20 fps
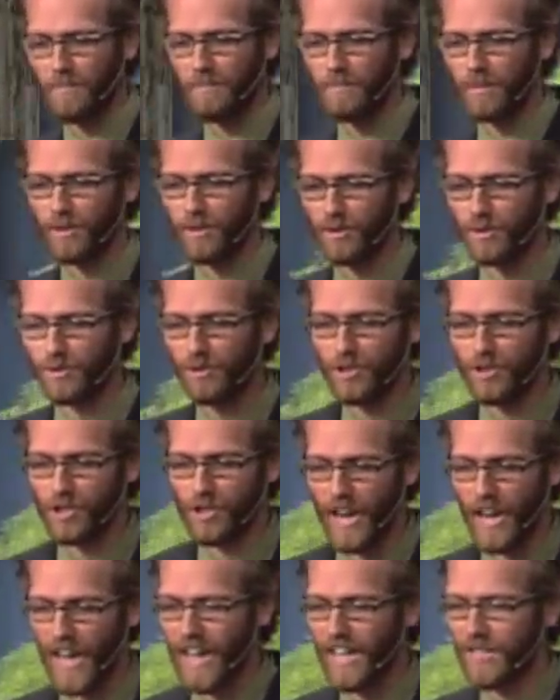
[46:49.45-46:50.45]
Blues,
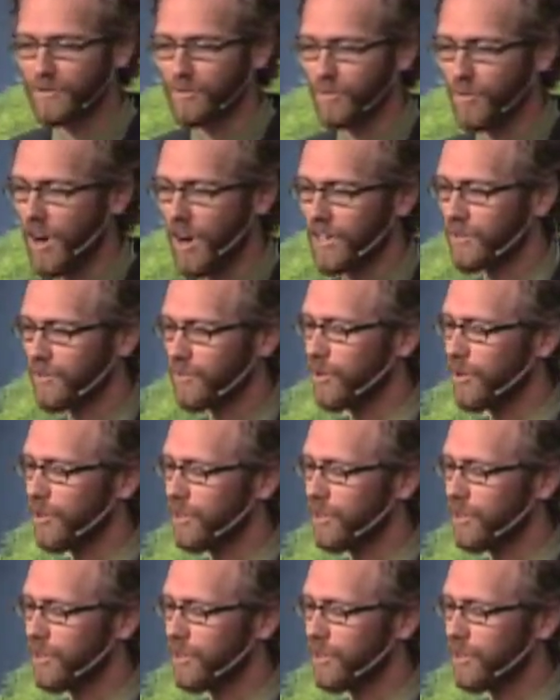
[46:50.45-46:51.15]
jazz, rock and